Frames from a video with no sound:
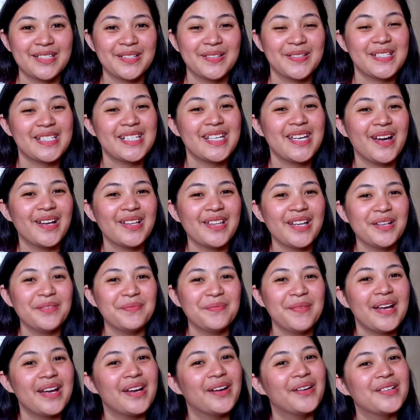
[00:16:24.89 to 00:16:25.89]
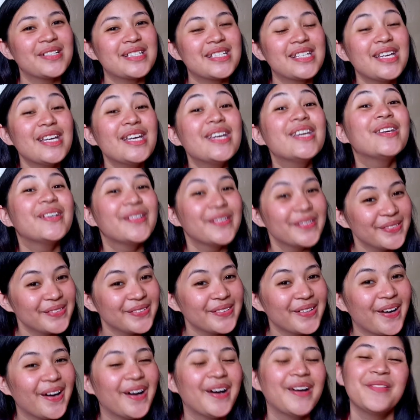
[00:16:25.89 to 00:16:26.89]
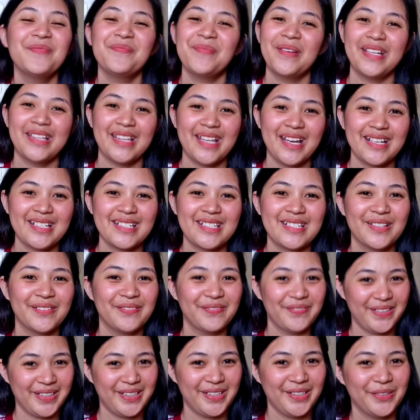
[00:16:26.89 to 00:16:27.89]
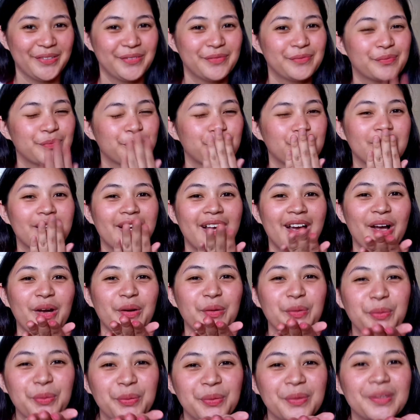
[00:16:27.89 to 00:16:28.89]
So, see you on my next video. Bye!